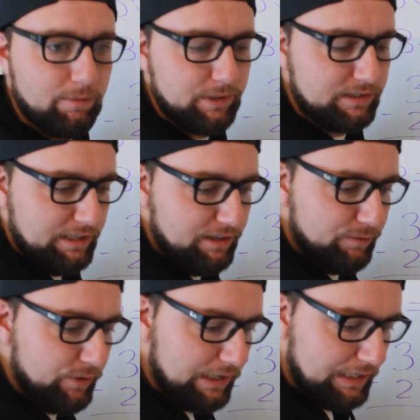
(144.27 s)
because I
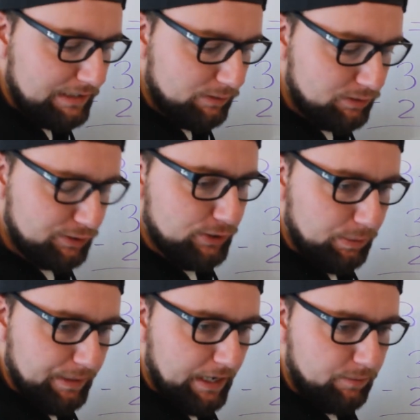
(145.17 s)
didn't realize how
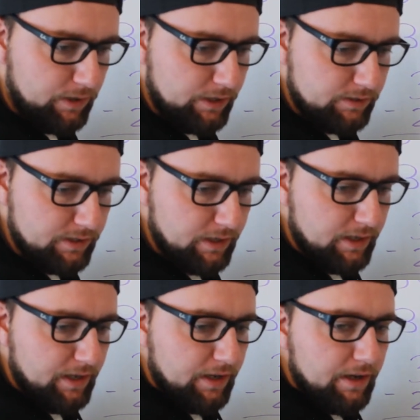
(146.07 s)
stupid I was
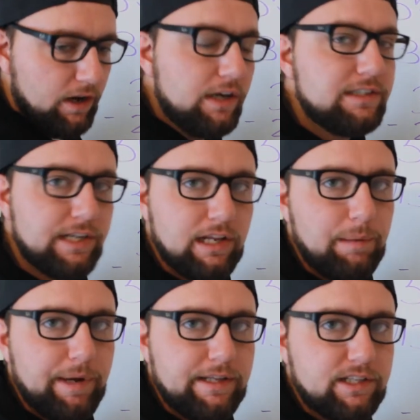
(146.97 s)
until I
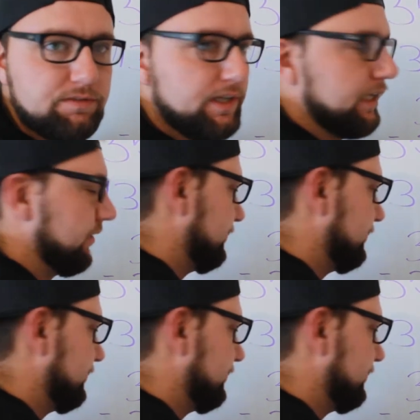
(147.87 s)
made this video.